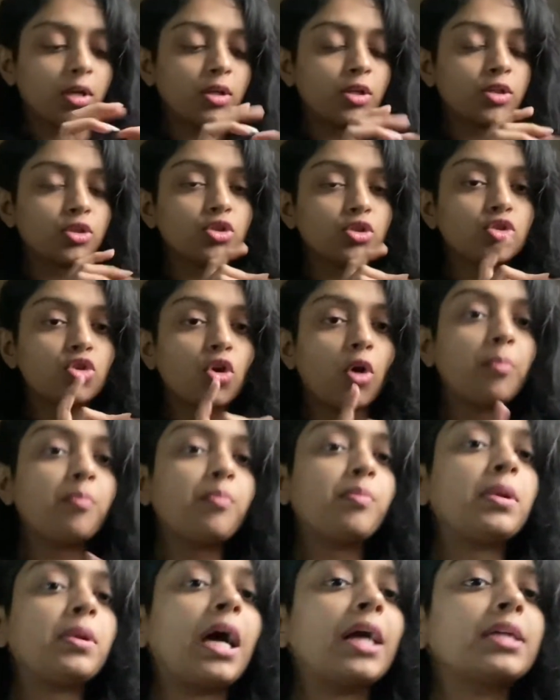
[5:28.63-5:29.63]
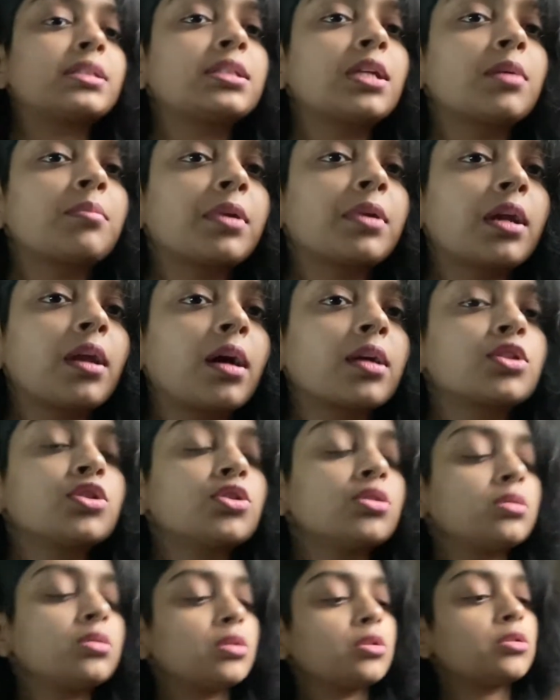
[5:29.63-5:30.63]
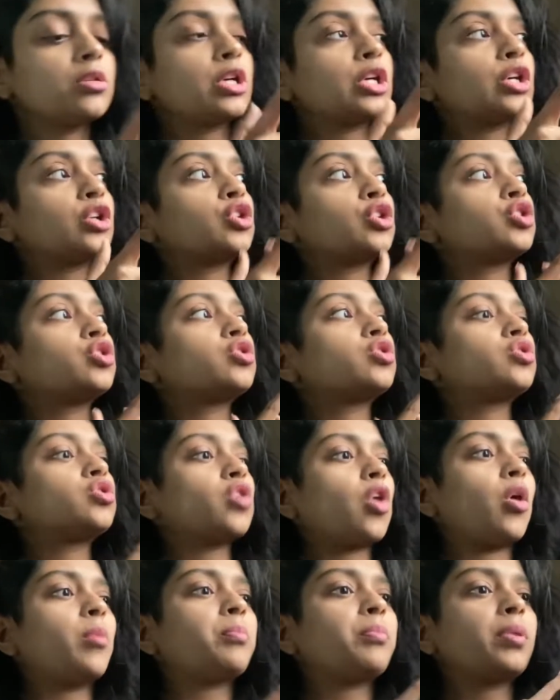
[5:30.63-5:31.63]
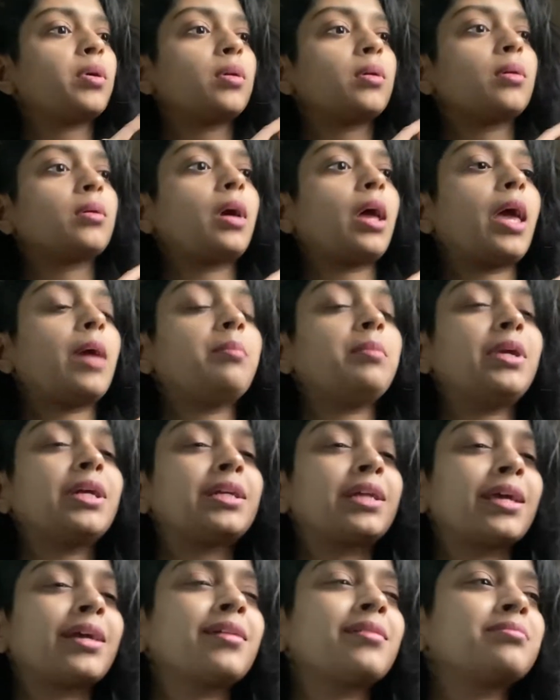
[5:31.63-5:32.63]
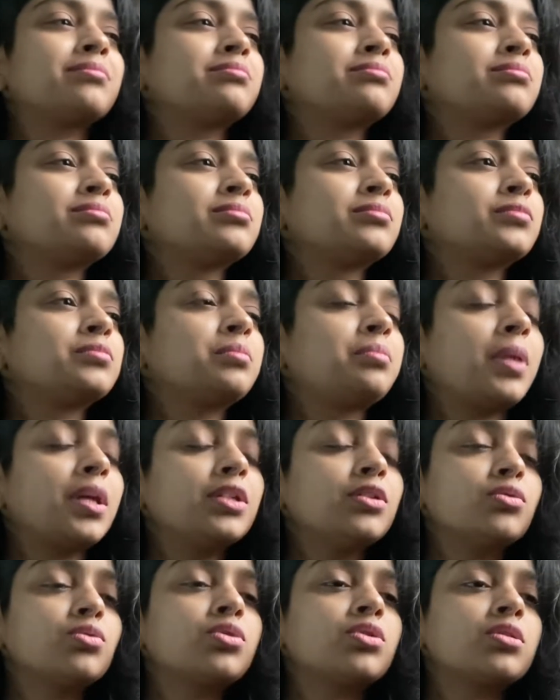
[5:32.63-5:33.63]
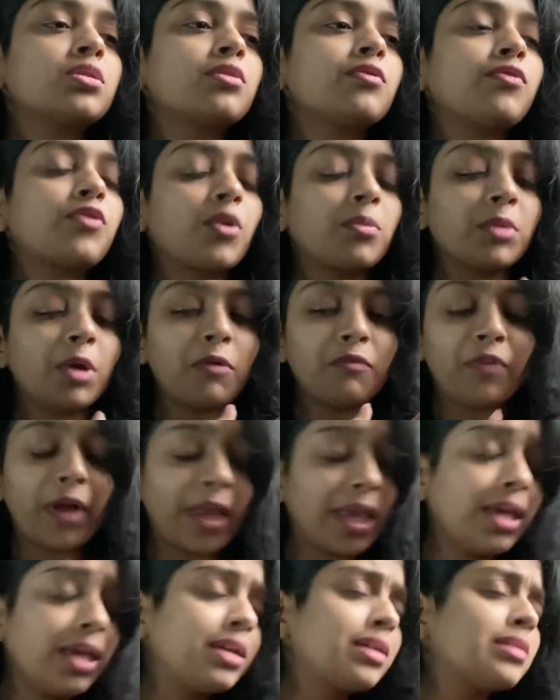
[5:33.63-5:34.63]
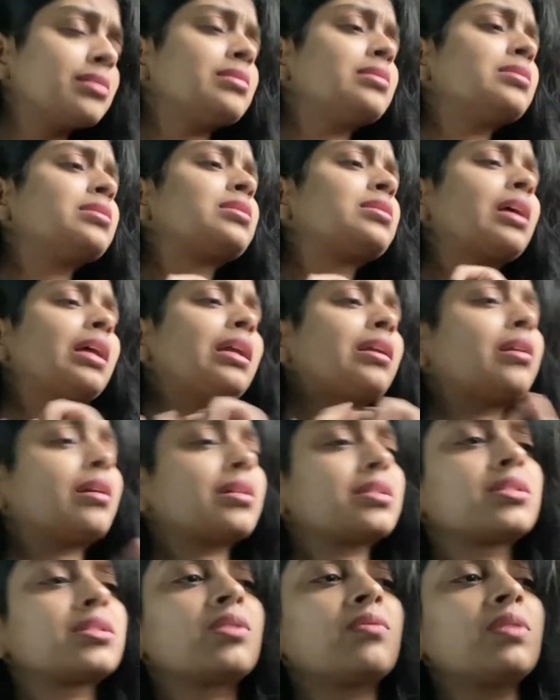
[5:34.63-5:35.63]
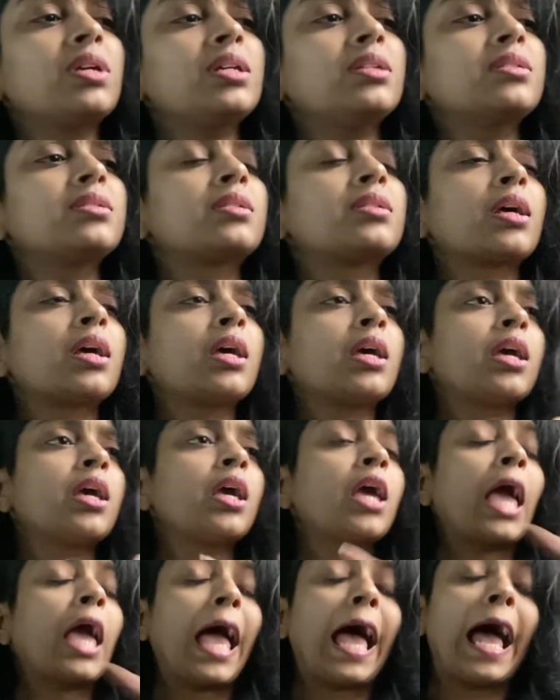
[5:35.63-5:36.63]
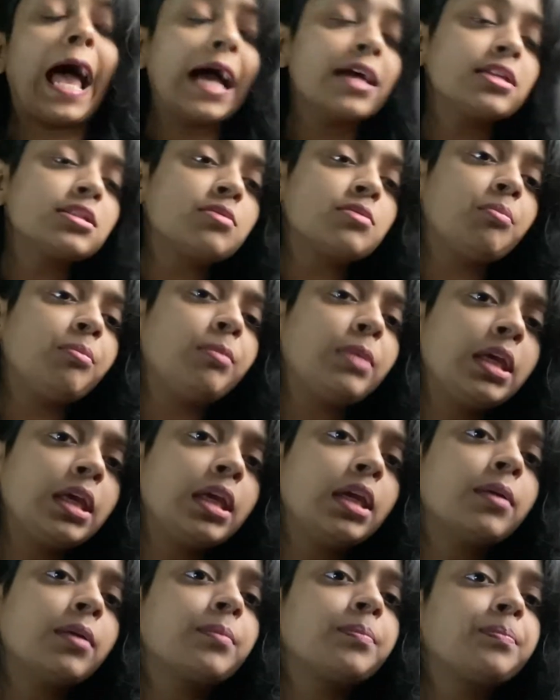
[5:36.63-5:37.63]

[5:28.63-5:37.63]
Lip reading: Stop plastic production. Stop emitting pollution from your vehicles, industries. As me,